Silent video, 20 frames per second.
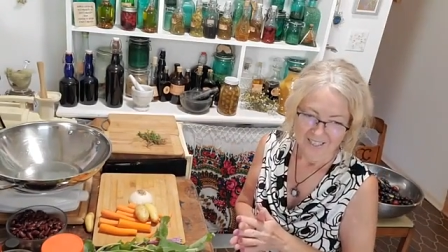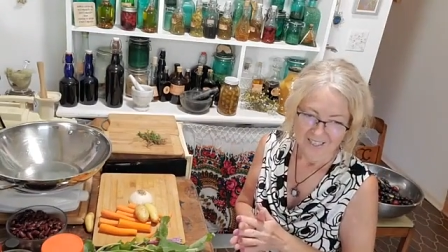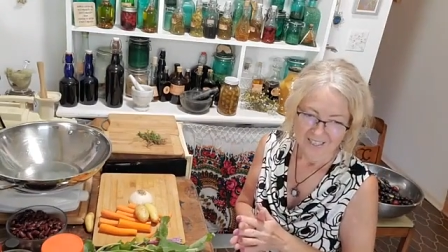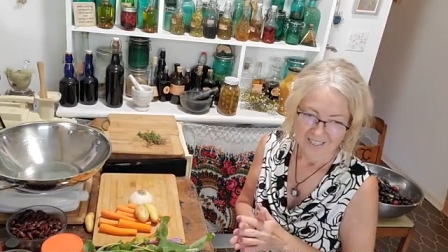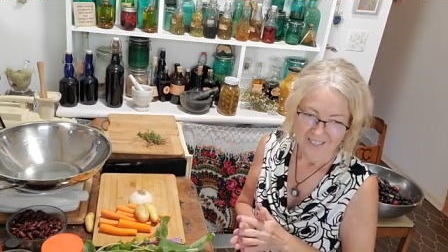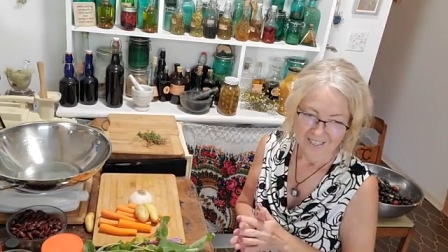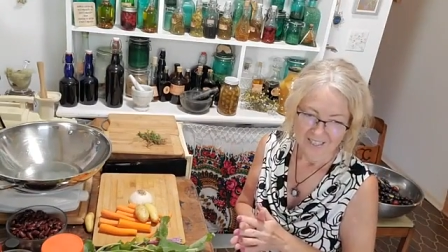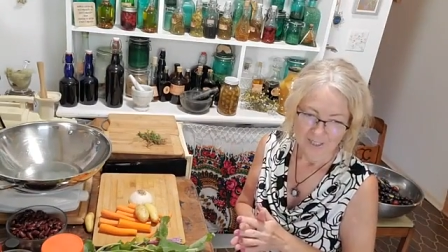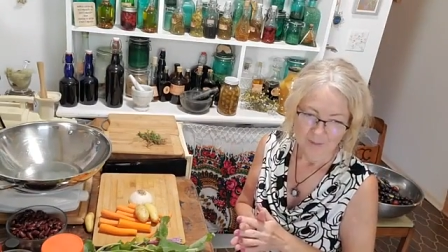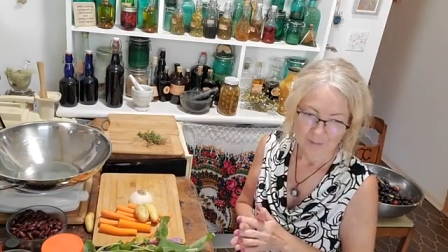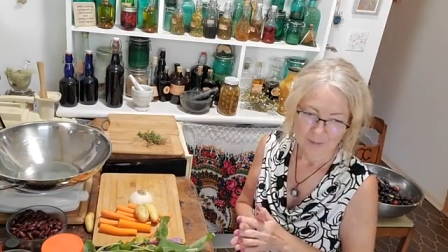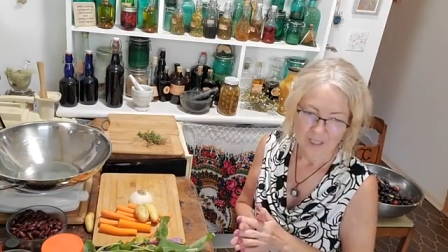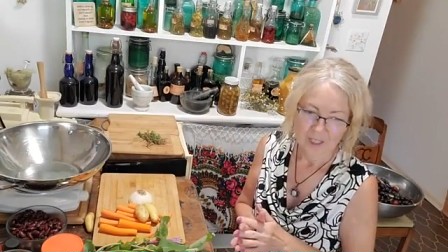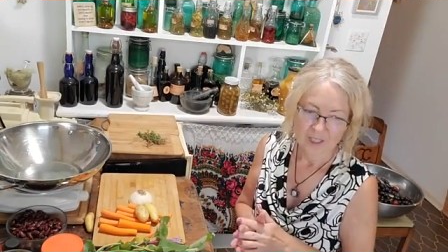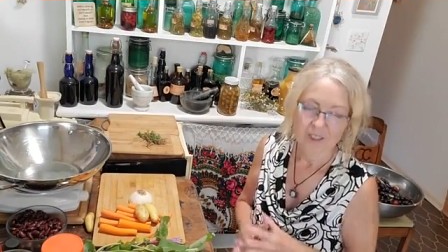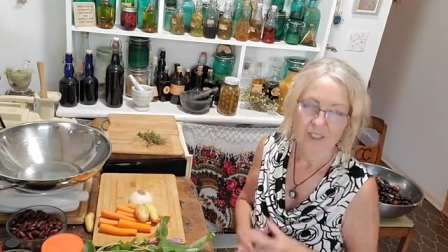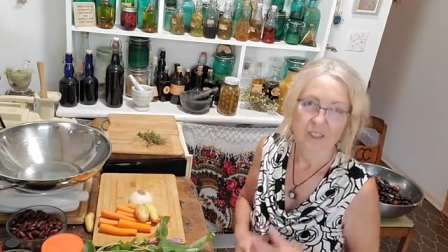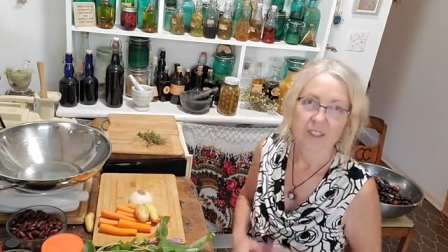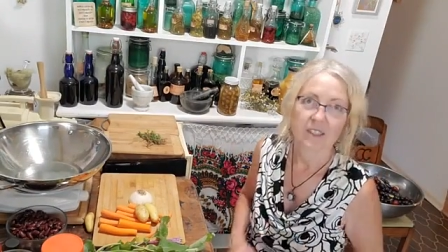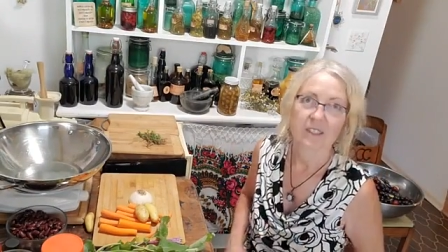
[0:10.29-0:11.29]
Oh my
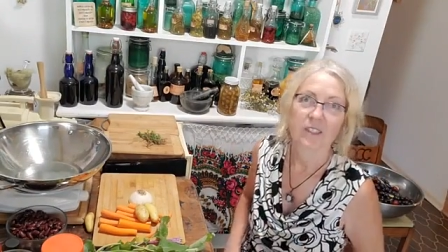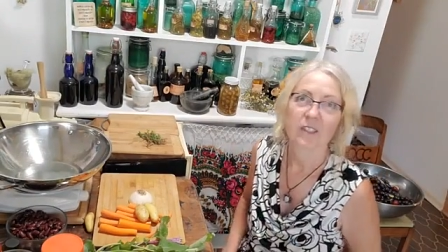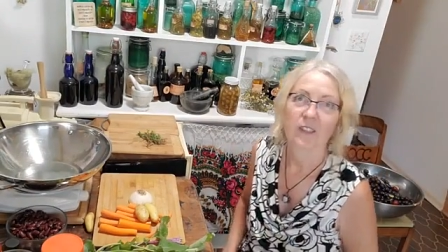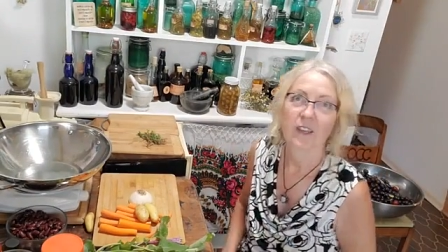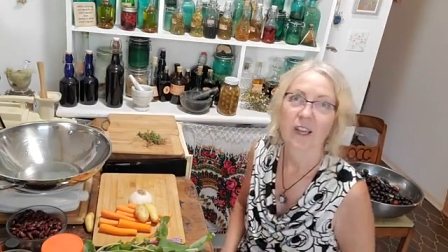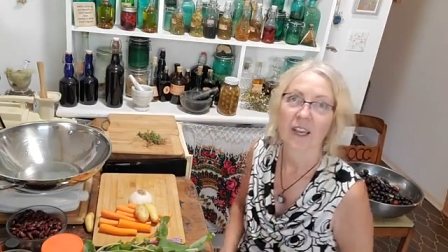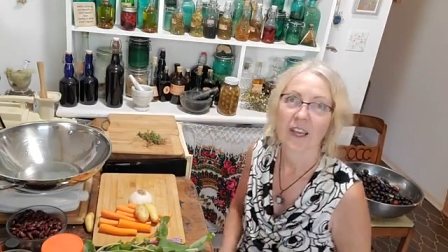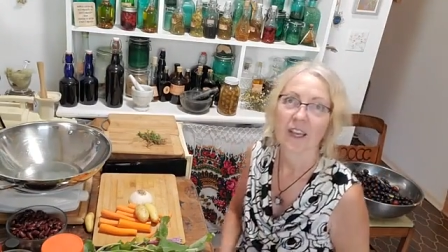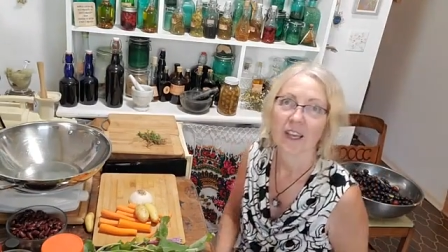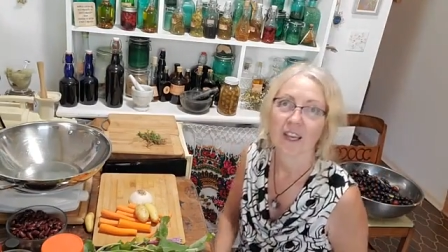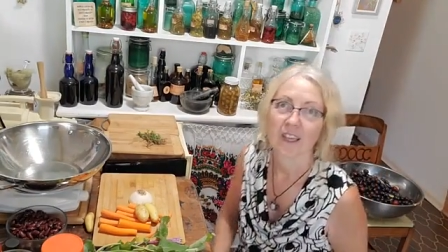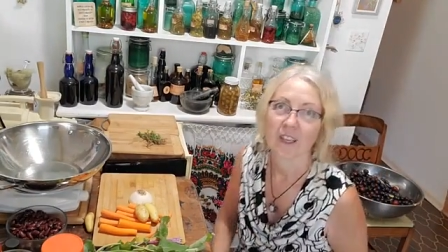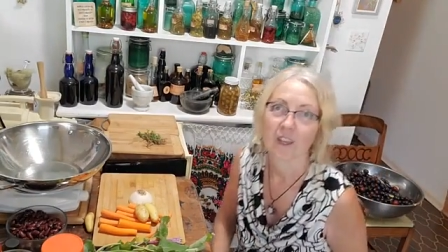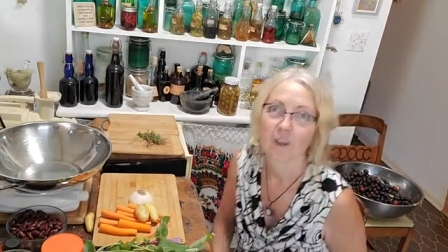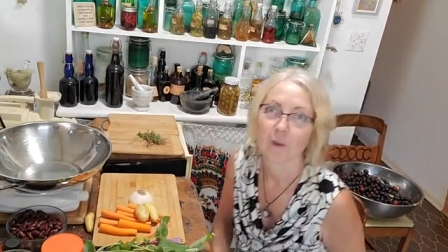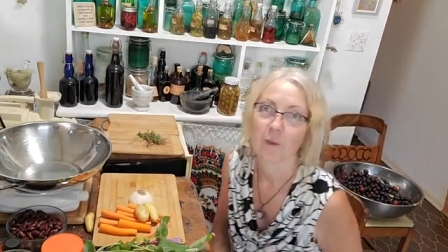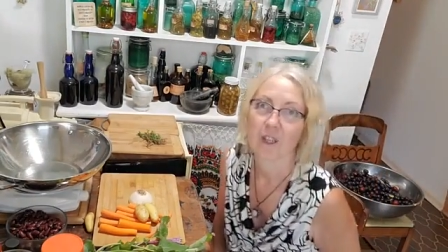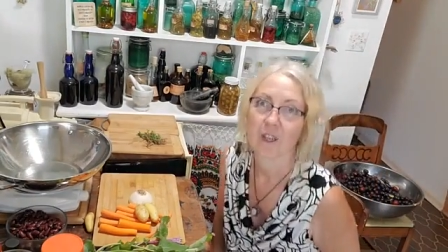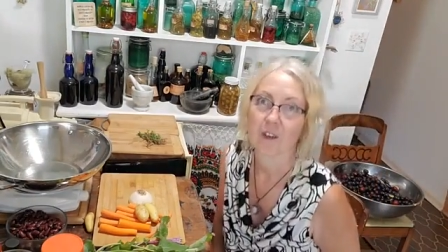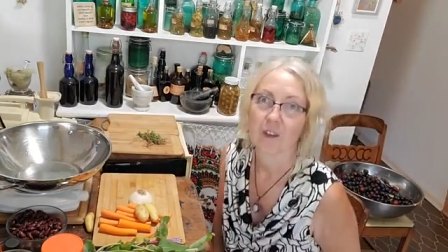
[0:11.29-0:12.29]
goodness. Okay, here
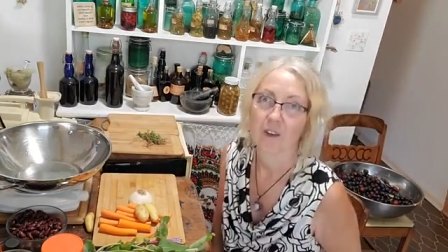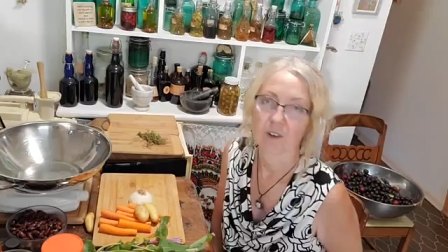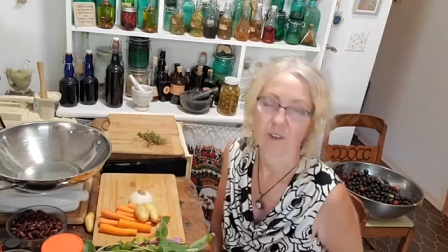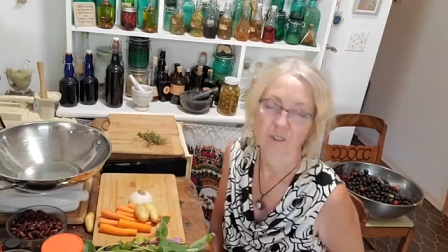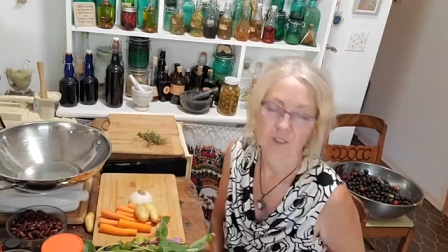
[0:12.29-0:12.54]
we are.